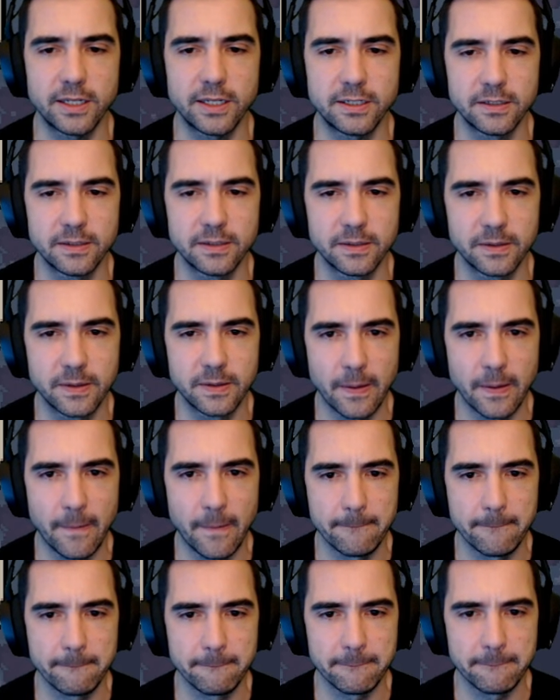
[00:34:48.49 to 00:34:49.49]
Please.
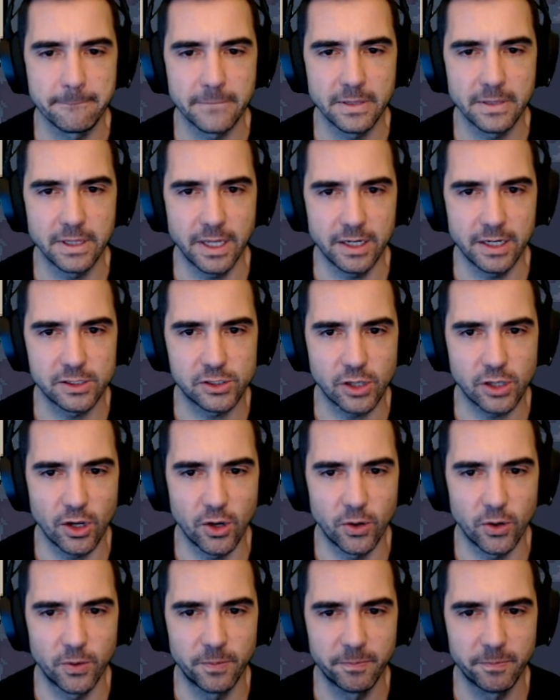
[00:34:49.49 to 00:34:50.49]
Let us
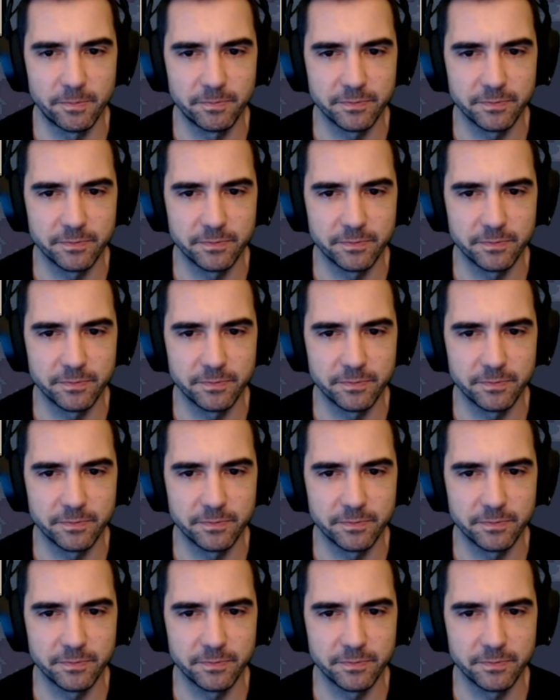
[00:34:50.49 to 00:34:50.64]
go.